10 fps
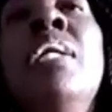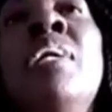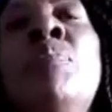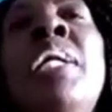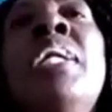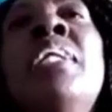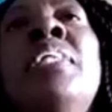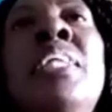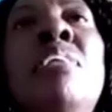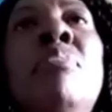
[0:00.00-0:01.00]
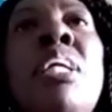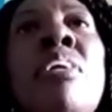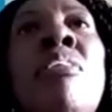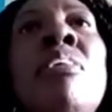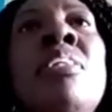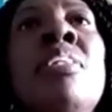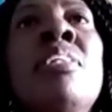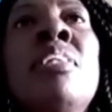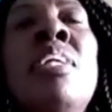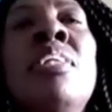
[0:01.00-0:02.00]
and we had a team that
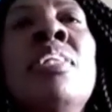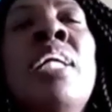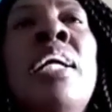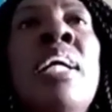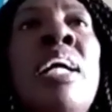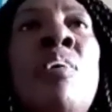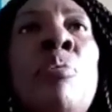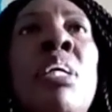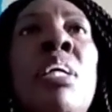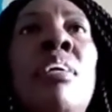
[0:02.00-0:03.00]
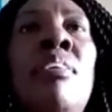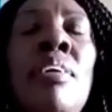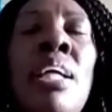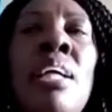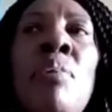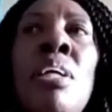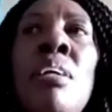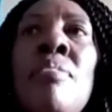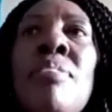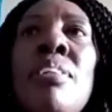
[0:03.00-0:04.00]
crossed the entire Caribbean, yeah, we
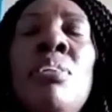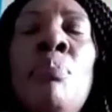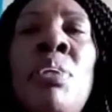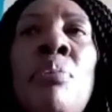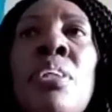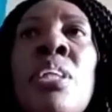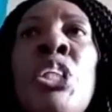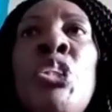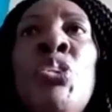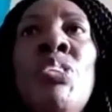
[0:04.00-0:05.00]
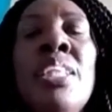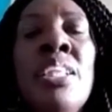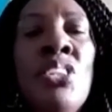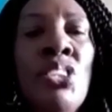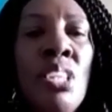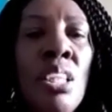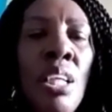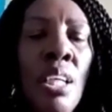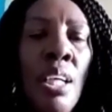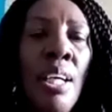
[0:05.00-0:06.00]
covered 21 countries actually.
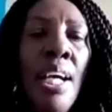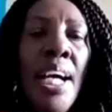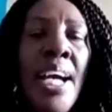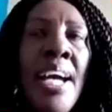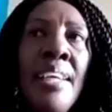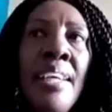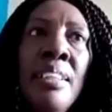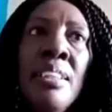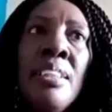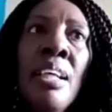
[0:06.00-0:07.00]
And